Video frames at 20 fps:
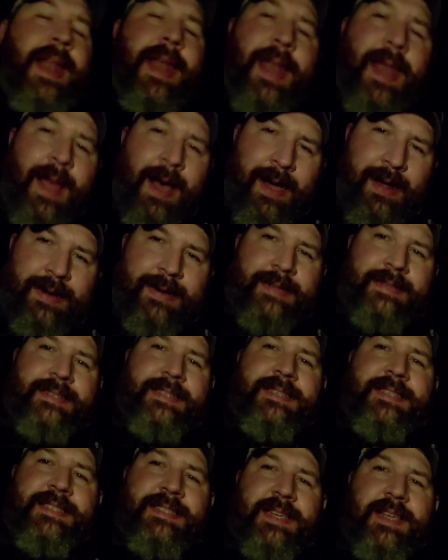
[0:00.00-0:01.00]
Not
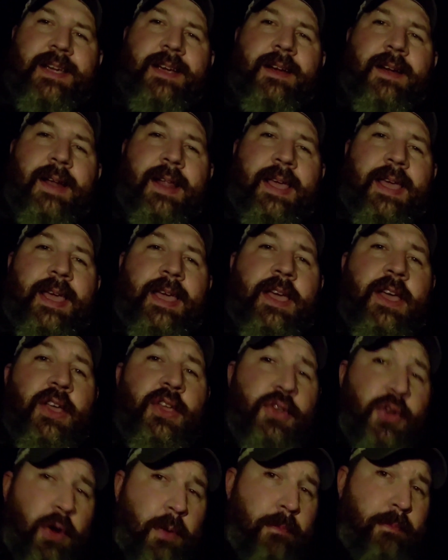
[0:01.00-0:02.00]
necessarily
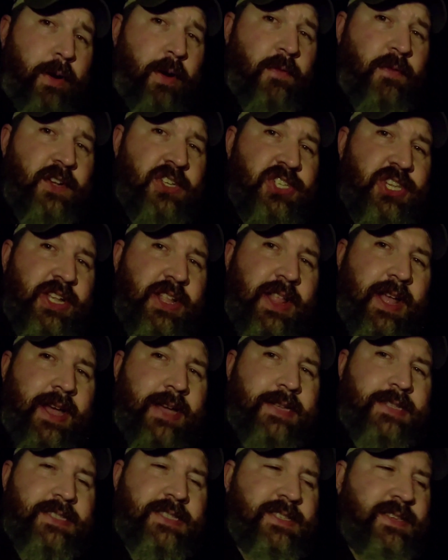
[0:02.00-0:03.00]
your bow fishing
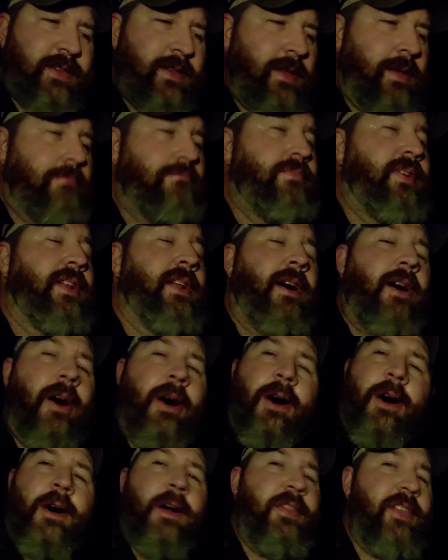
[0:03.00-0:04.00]
lights, but
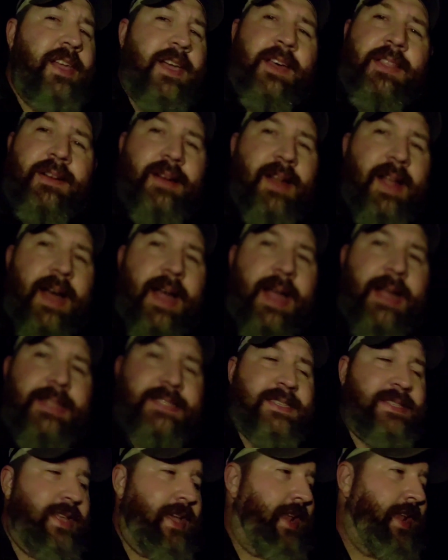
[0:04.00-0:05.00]
all the other
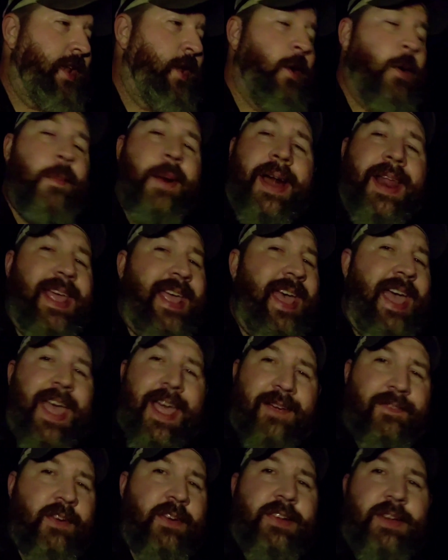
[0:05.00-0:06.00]
lights that nobody
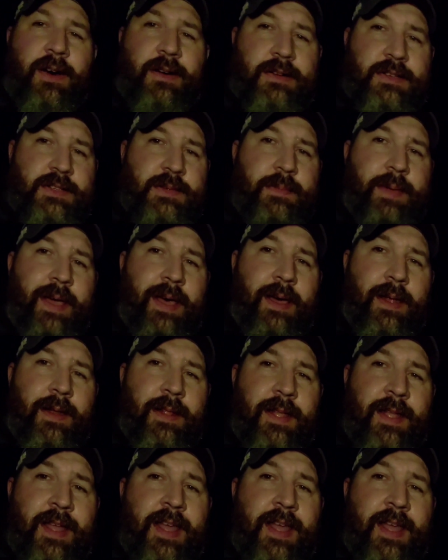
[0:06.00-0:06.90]
ever talks about.